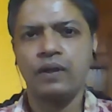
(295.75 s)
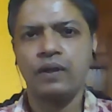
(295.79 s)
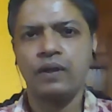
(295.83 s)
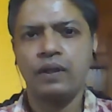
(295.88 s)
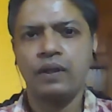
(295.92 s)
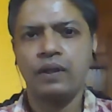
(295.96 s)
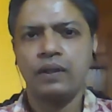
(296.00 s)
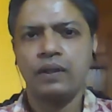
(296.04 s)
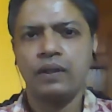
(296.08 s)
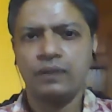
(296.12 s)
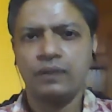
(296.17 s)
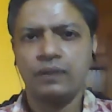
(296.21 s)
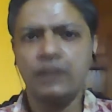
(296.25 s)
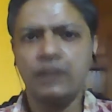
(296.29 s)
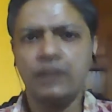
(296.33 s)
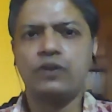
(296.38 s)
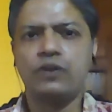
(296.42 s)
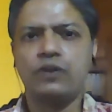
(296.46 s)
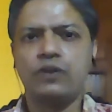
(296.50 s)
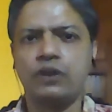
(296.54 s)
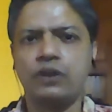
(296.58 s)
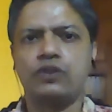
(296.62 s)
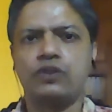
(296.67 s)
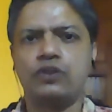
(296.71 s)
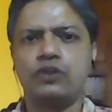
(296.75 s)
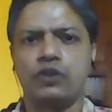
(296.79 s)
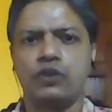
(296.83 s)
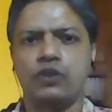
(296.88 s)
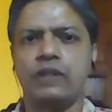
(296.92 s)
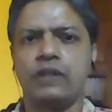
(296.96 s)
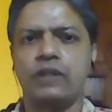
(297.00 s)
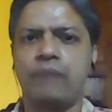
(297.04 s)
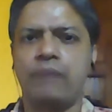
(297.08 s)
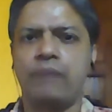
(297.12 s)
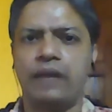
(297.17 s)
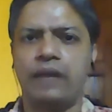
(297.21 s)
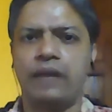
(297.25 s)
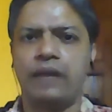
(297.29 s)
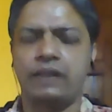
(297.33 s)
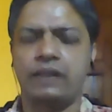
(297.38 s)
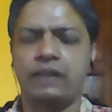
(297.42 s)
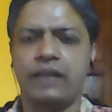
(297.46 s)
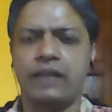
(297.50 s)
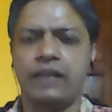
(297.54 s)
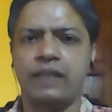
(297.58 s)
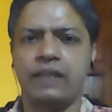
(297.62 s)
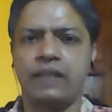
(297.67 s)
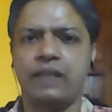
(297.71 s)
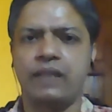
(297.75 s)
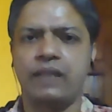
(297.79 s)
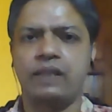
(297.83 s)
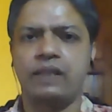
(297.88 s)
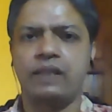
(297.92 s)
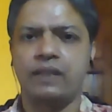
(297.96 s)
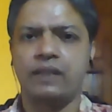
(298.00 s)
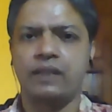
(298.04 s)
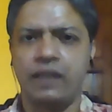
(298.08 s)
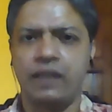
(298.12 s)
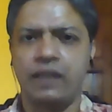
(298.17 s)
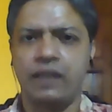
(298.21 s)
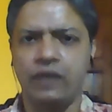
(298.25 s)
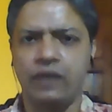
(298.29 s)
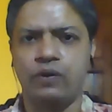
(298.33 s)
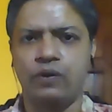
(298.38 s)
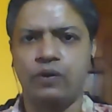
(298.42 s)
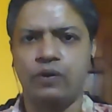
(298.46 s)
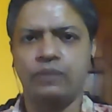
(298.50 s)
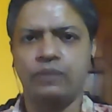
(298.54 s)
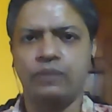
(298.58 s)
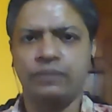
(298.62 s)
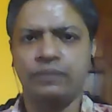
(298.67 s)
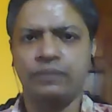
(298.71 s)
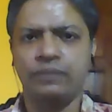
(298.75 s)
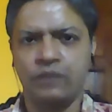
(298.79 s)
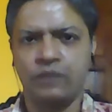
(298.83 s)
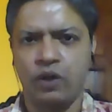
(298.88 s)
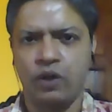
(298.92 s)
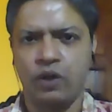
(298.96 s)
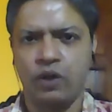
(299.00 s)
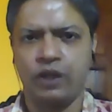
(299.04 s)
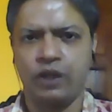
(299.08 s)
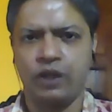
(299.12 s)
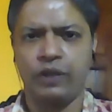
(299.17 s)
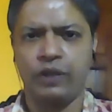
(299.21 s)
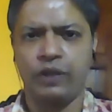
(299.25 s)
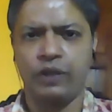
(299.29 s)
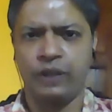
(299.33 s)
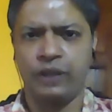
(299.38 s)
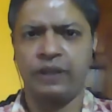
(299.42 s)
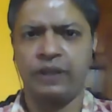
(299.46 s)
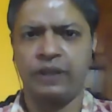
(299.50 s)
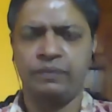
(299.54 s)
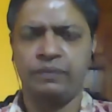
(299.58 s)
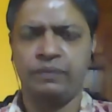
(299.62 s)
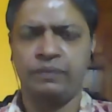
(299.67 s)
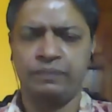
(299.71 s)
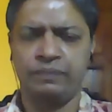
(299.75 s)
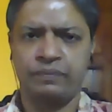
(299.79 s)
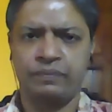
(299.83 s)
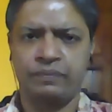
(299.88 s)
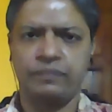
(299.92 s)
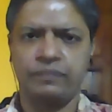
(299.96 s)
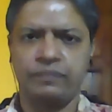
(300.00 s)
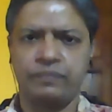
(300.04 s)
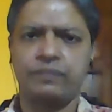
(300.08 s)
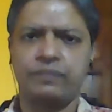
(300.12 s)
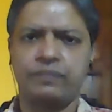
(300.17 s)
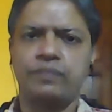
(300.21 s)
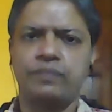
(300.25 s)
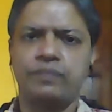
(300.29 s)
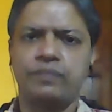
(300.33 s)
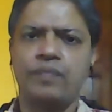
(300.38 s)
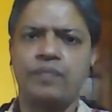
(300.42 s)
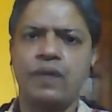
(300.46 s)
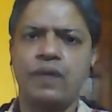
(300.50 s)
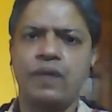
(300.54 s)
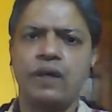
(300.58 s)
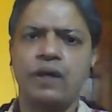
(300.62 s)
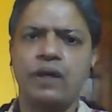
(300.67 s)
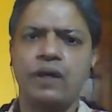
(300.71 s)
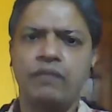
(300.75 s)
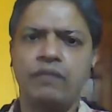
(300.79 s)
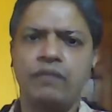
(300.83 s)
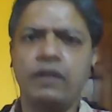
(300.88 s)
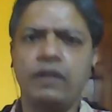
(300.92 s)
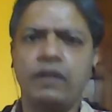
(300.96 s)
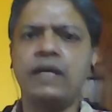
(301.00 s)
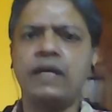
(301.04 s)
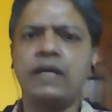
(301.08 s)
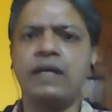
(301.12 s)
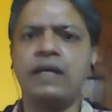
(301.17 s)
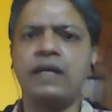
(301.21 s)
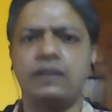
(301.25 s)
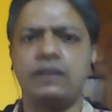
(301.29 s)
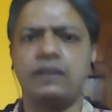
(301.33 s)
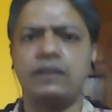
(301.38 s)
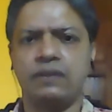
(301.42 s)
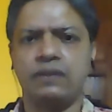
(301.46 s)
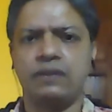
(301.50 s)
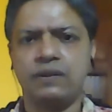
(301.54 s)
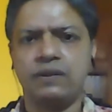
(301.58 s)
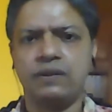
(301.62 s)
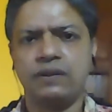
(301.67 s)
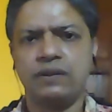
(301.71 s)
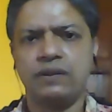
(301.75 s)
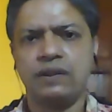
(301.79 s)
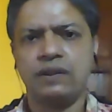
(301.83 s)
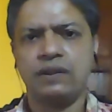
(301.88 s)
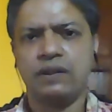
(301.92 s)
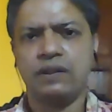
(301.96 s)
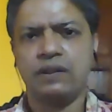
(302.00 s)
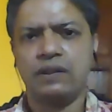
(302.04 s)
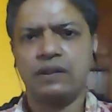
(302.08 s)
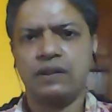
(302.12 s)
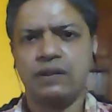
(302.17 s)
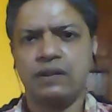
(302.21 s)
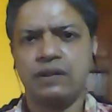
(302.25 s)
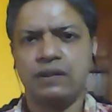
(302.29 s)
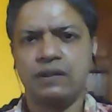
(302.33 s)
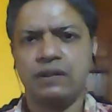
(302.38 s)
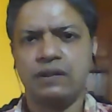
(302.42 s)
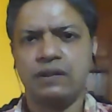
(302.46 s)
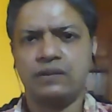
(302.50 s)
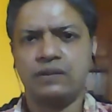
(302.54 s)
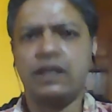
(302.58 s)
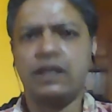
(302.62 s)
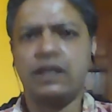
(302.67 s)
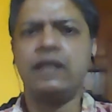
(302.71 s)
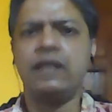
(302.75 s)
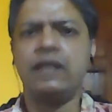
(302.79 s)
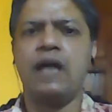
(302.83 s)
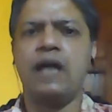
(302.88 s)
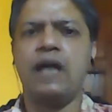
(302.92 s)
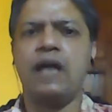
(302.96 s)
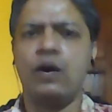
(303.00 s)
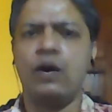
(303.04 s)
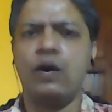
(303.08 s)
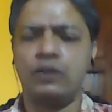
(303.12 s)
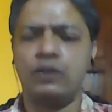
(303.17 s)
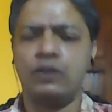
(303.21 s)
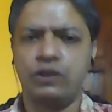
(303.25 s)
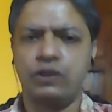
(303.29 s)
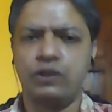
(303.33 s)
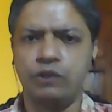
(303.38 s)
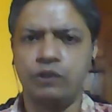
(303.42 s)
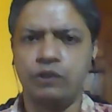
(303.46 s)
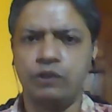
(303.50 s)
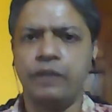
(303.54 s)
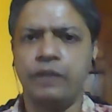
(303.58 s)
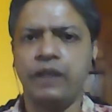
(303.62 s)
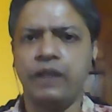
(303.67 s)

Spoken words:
This good chosen by the tragic hero or heroine will then turn out to be